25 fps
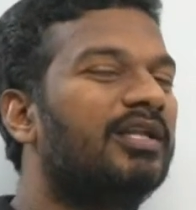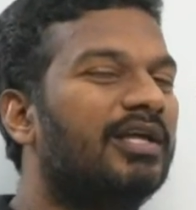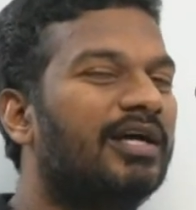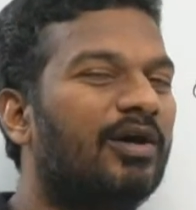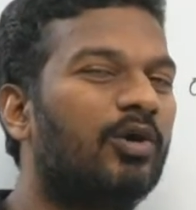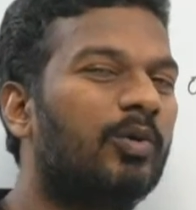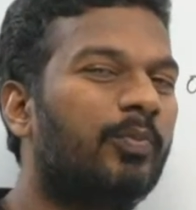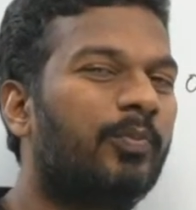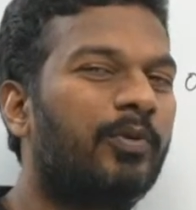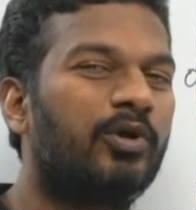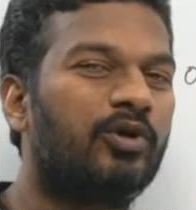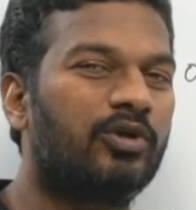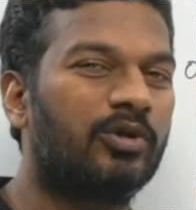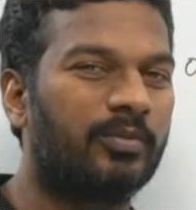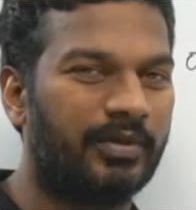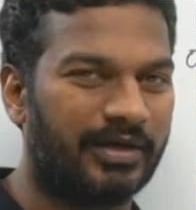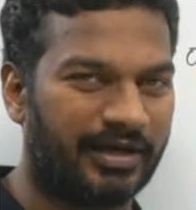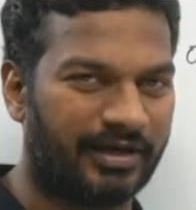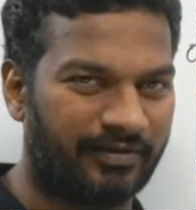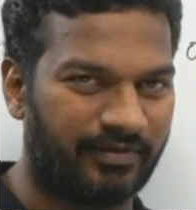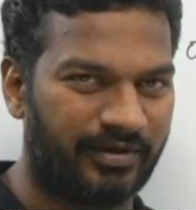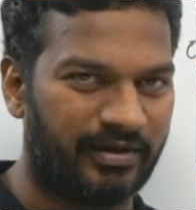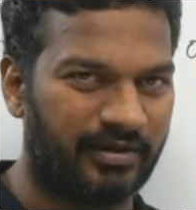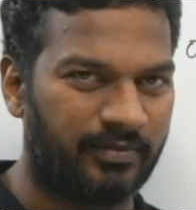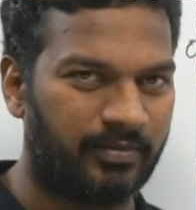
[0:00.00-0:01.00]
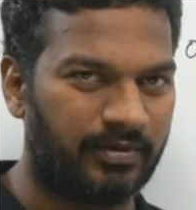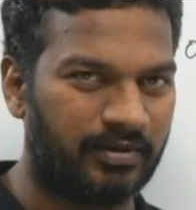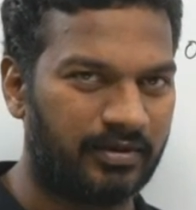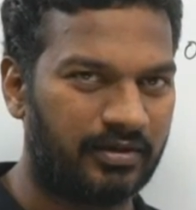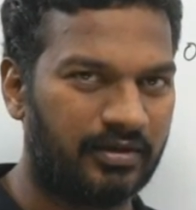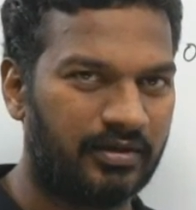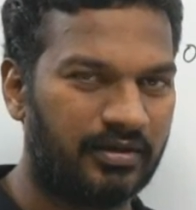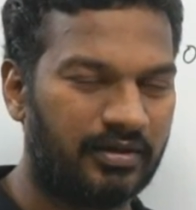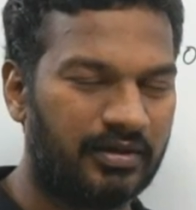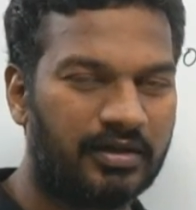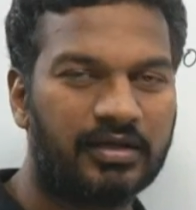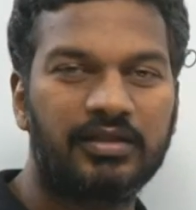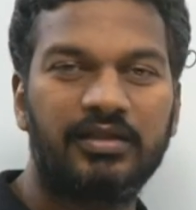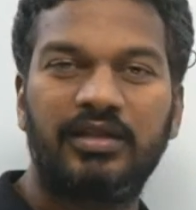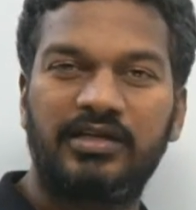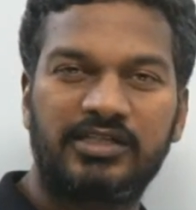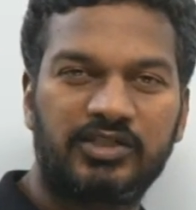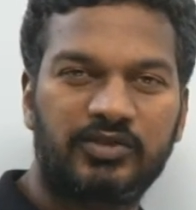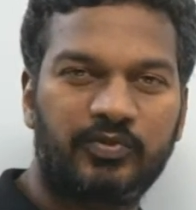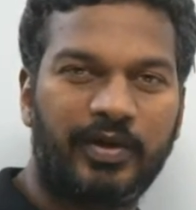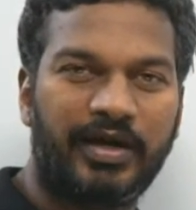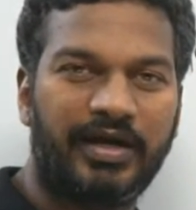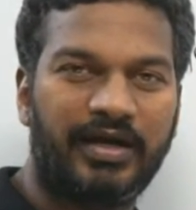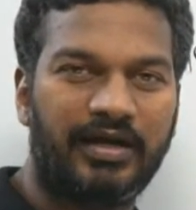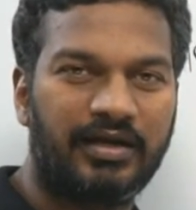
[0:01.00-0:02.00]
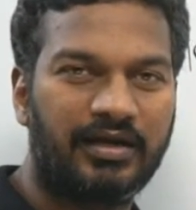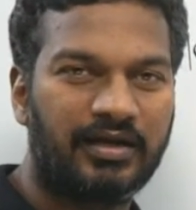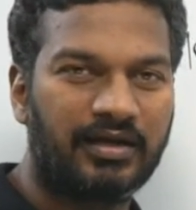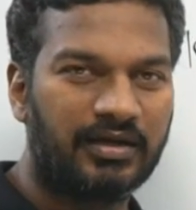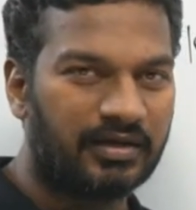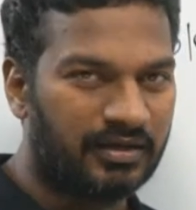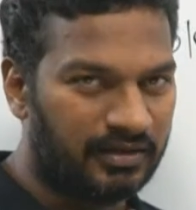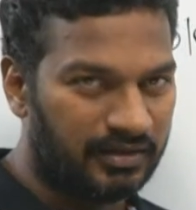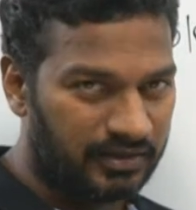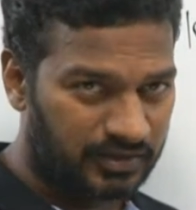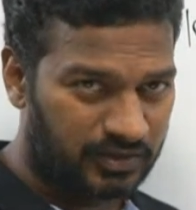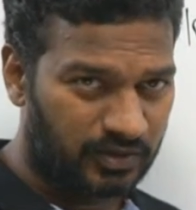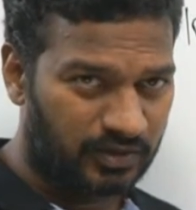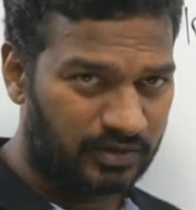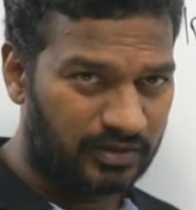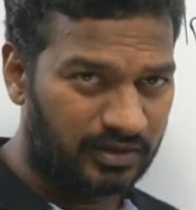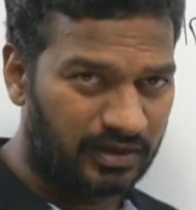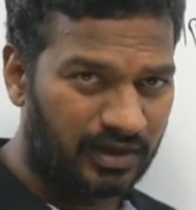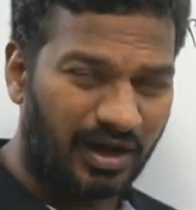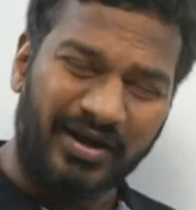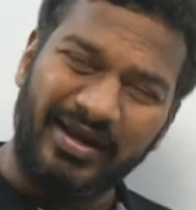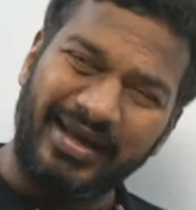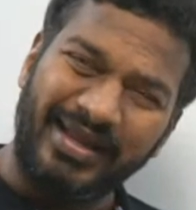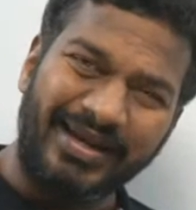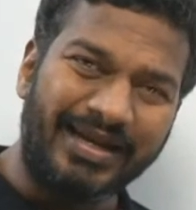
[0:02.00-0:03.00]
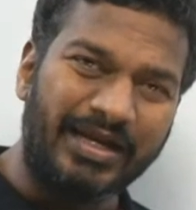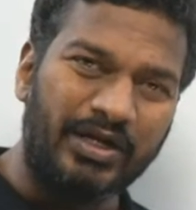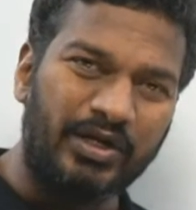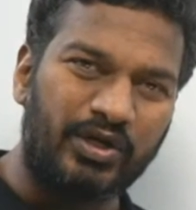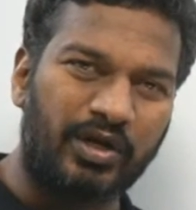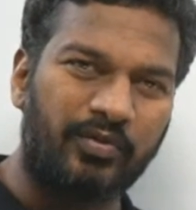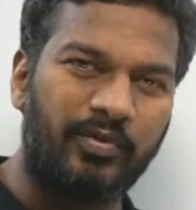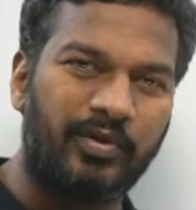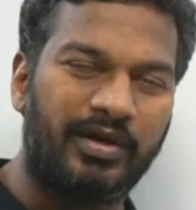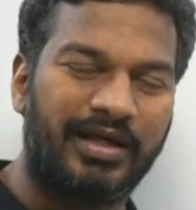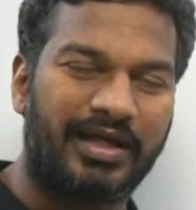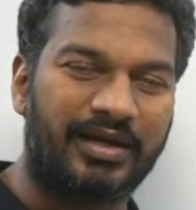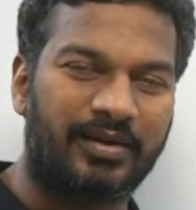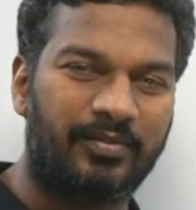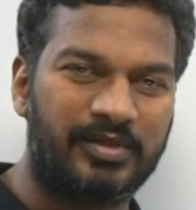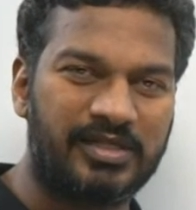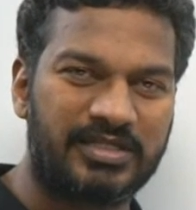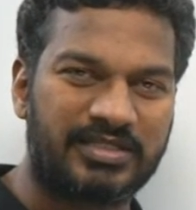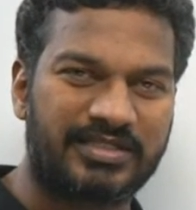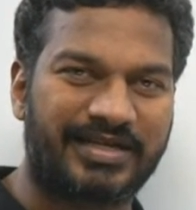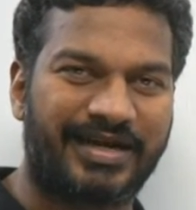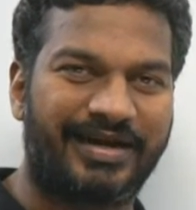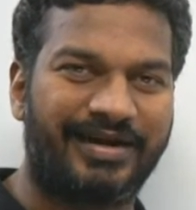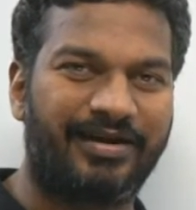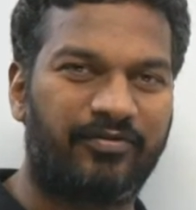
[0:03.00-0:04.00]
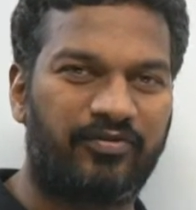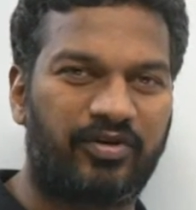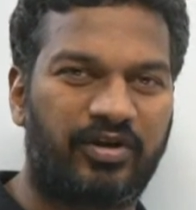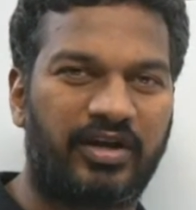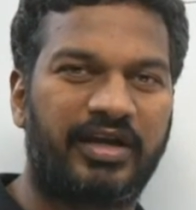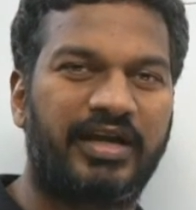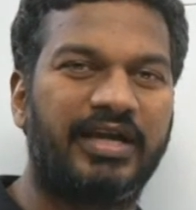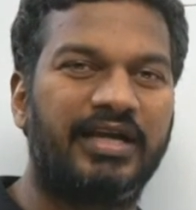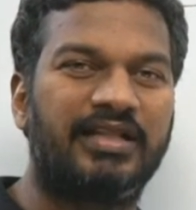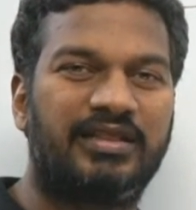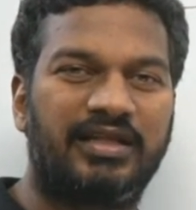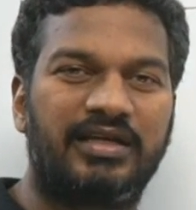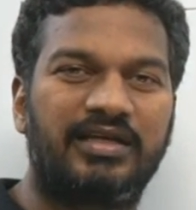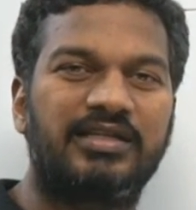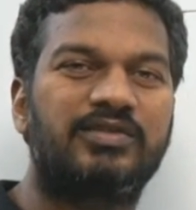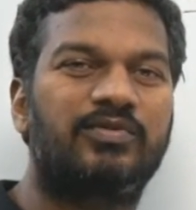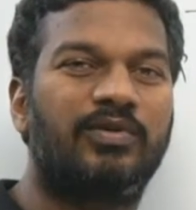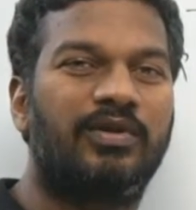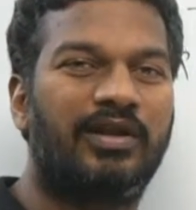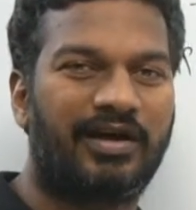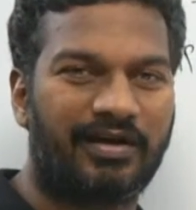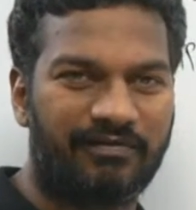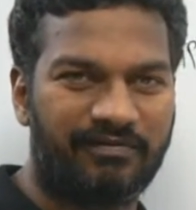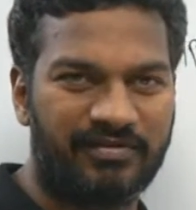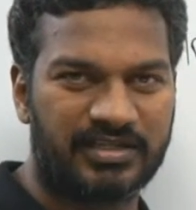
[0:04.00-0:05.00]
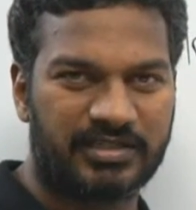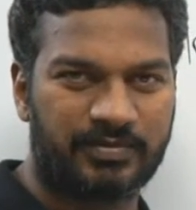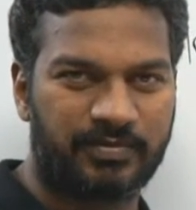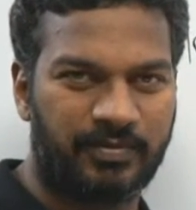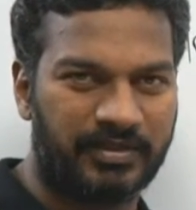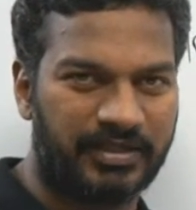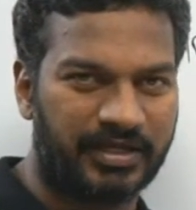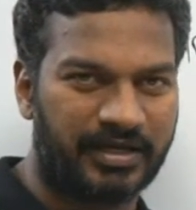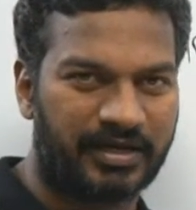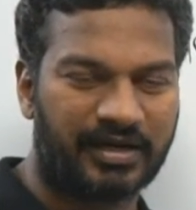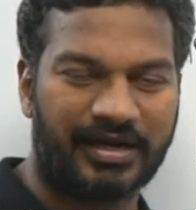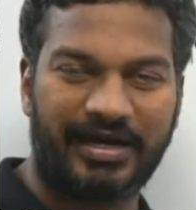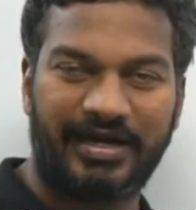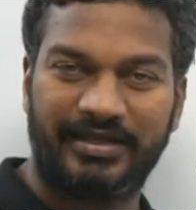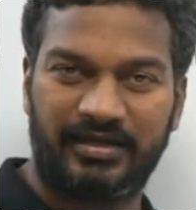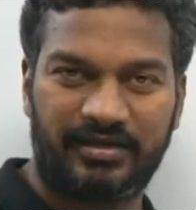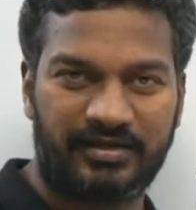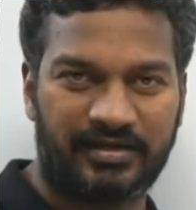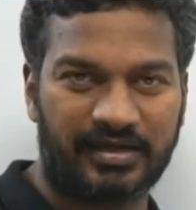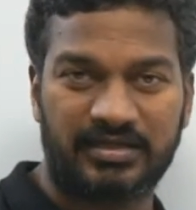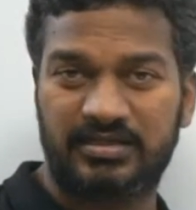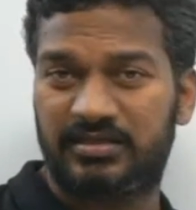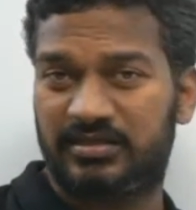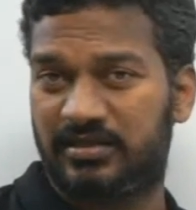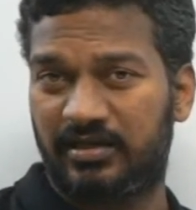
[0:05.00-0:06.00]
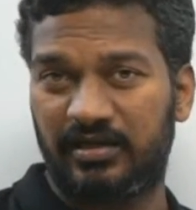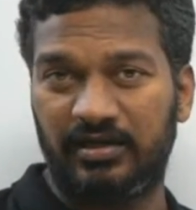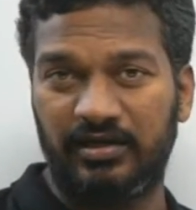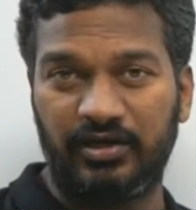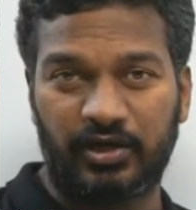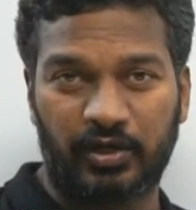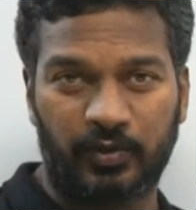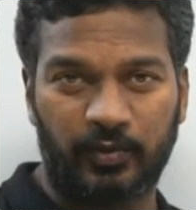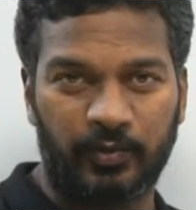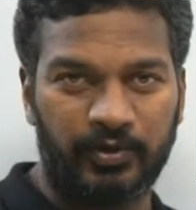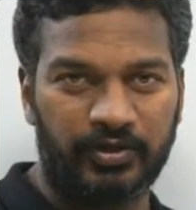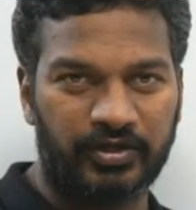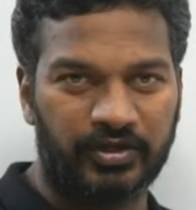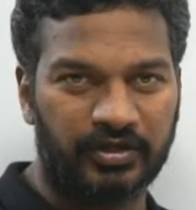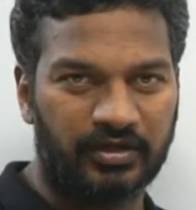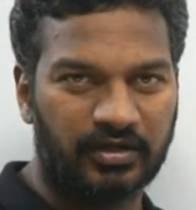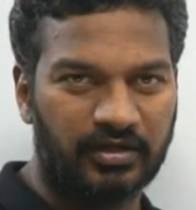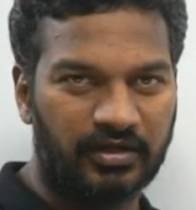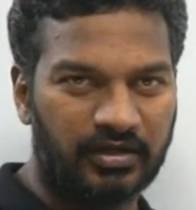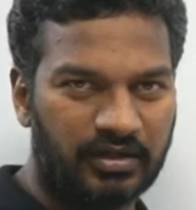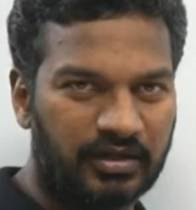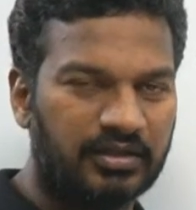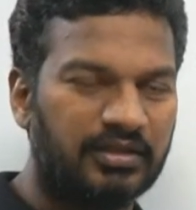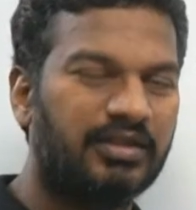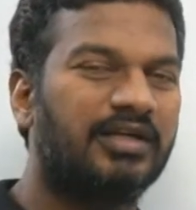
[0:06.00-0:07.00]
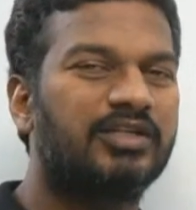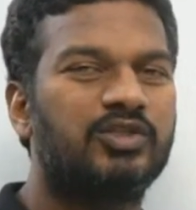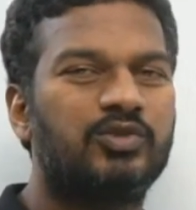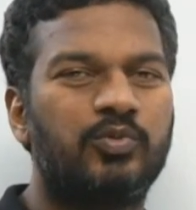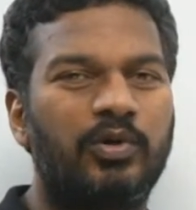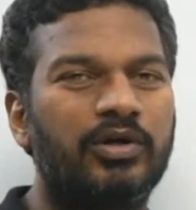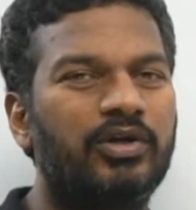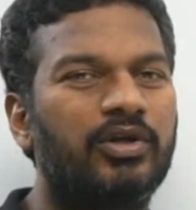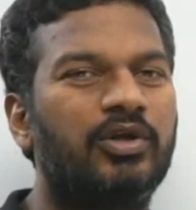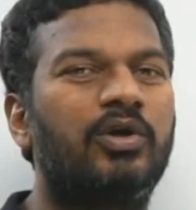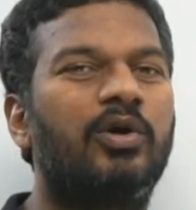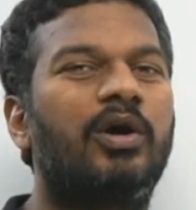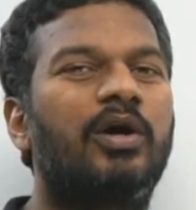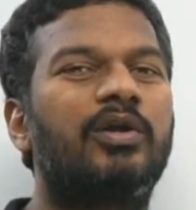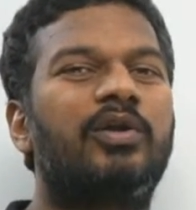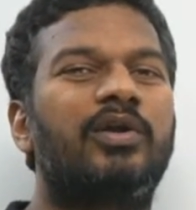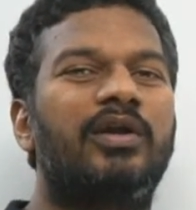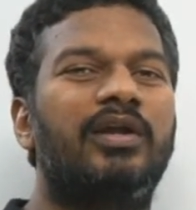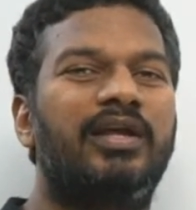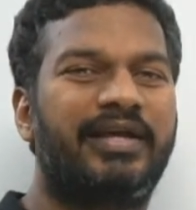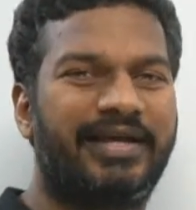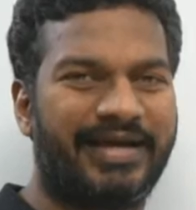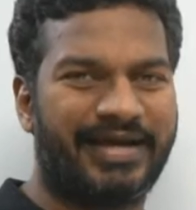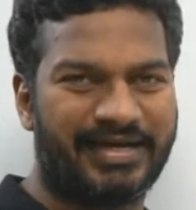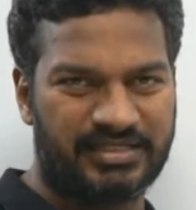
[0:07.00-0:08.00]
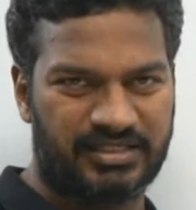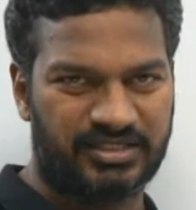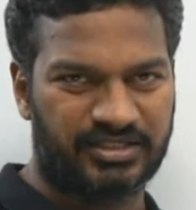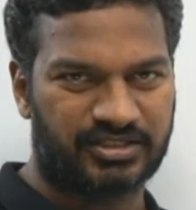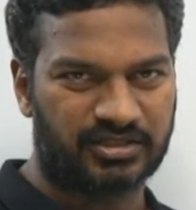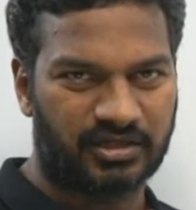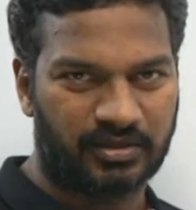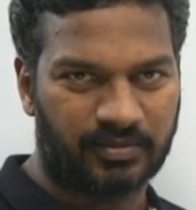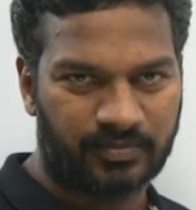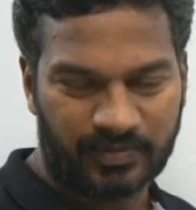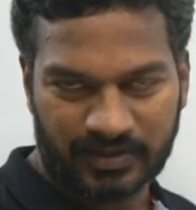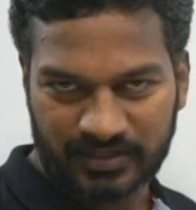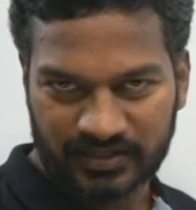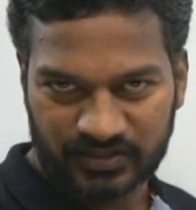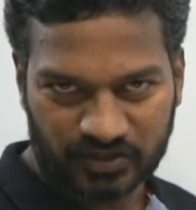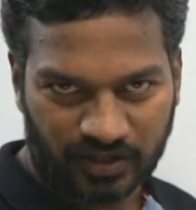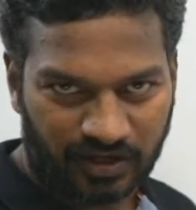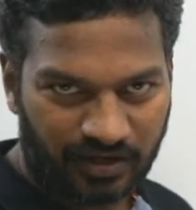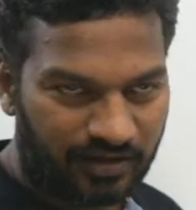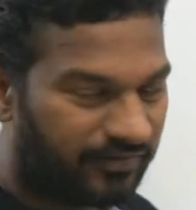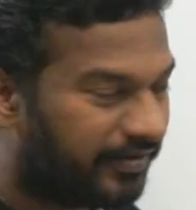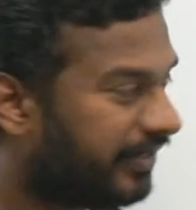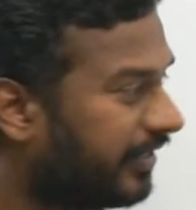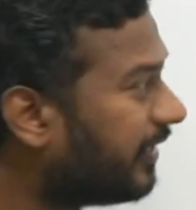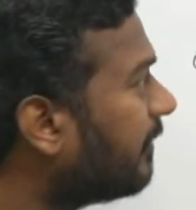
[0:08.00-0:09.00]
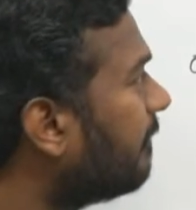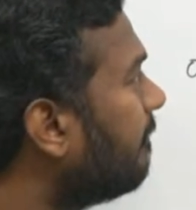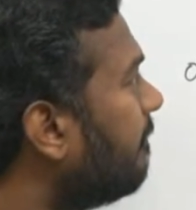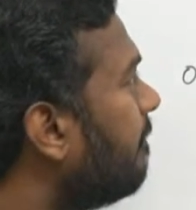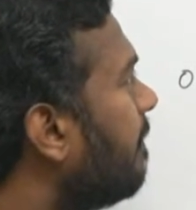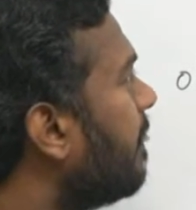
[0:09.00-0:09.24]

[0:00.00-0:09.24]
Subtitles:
the output to be available. That's why. So any interview normally, this kind of tricky things will always be there, either test or interview here. That's what you got to really catch it up and solve it.